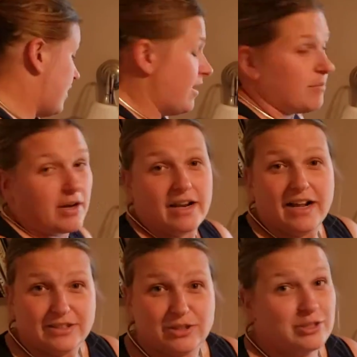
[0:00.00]
I'm not gonna
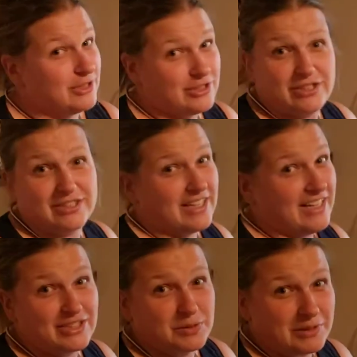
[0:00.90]
ask her because she's gonna
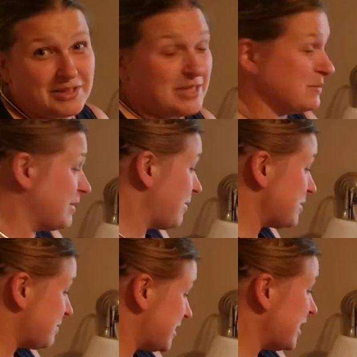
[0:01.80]
answer weird things, but
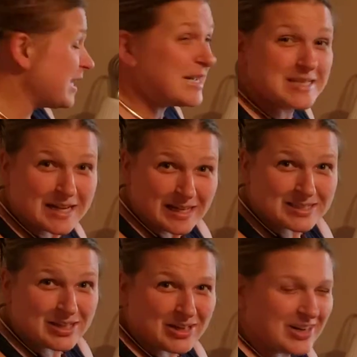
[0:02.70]
let's pretend like I did
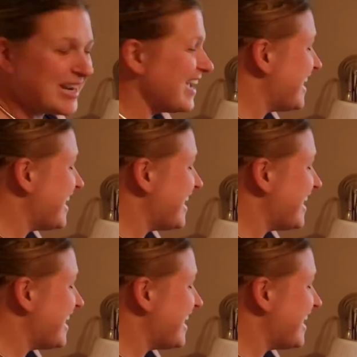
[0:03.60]
ask her.